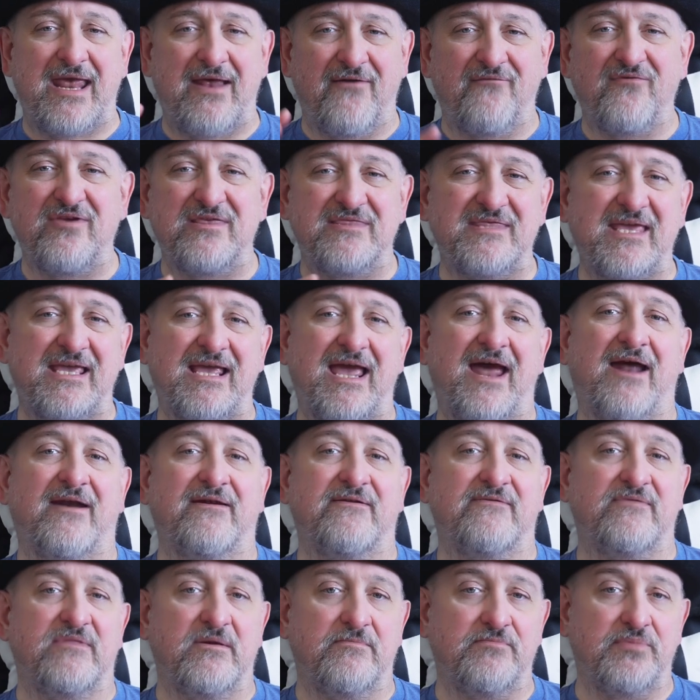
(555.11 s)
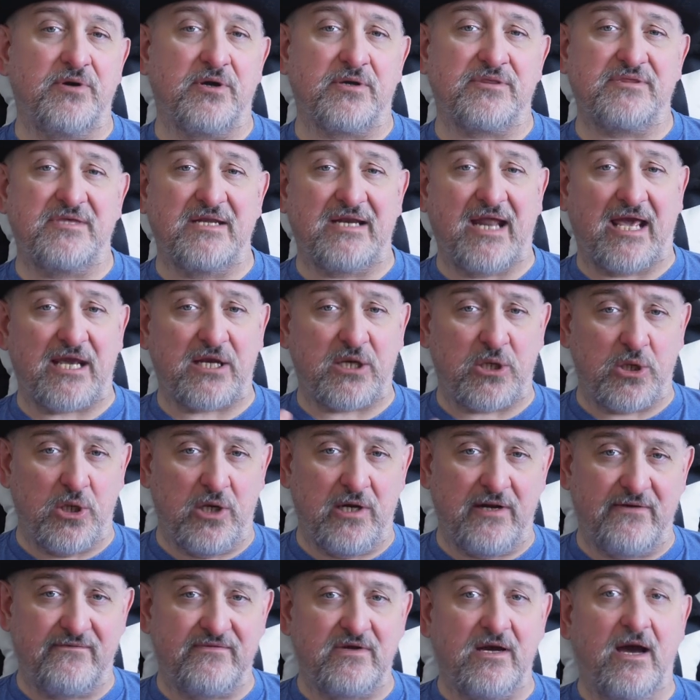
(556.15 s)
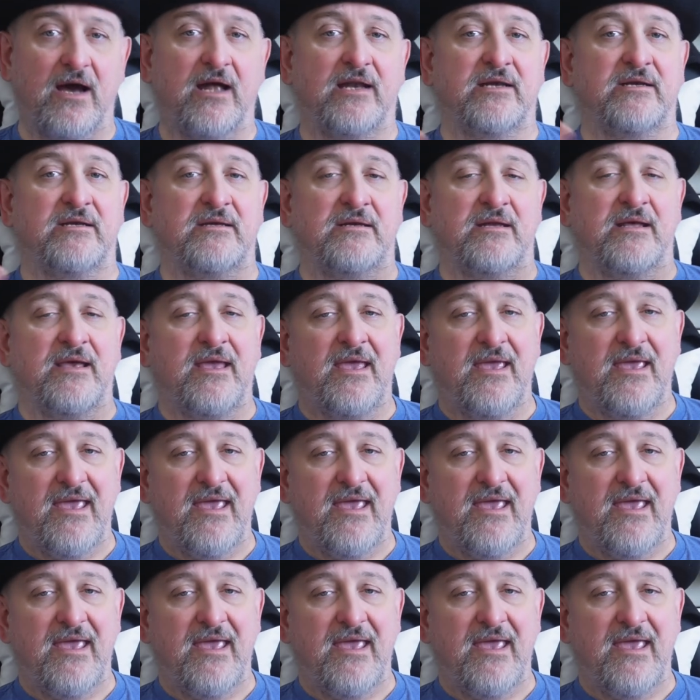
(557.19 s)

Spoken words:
everything out of the book that I could have gotten